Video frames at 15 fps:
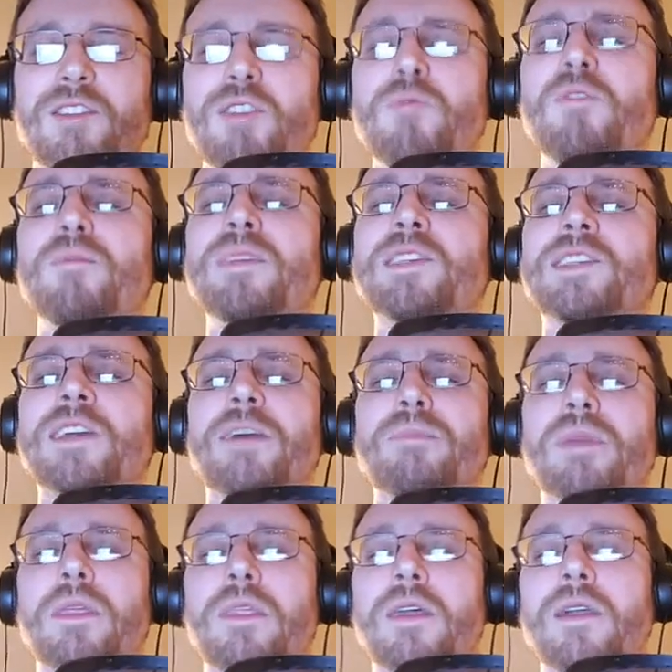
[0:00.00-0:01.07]
You will be
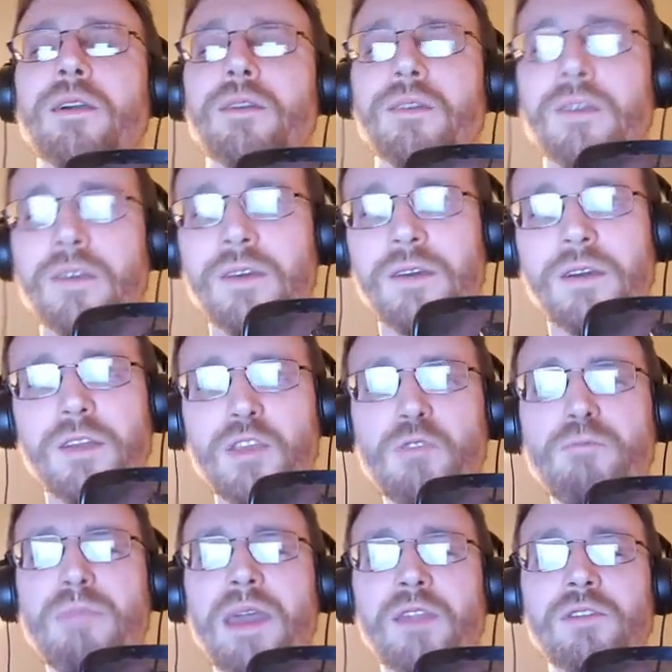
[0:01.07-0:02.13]
stopping there. Are you
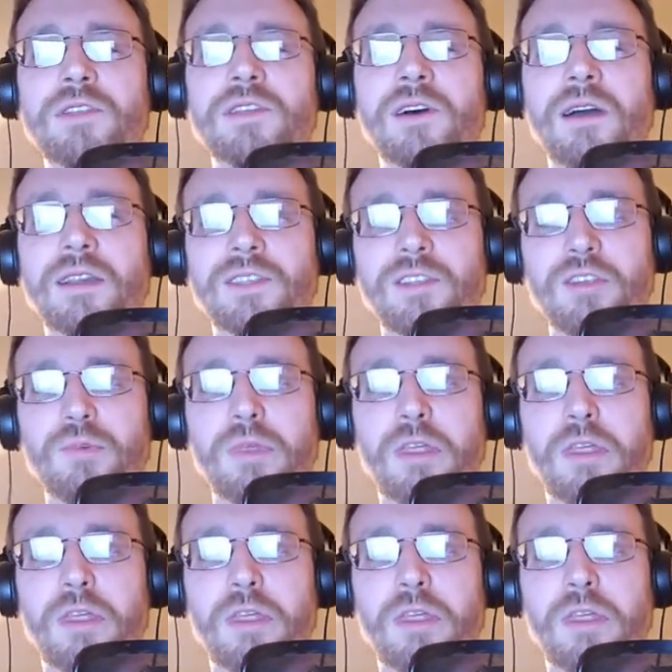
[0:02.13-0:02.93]
men or dogs that you would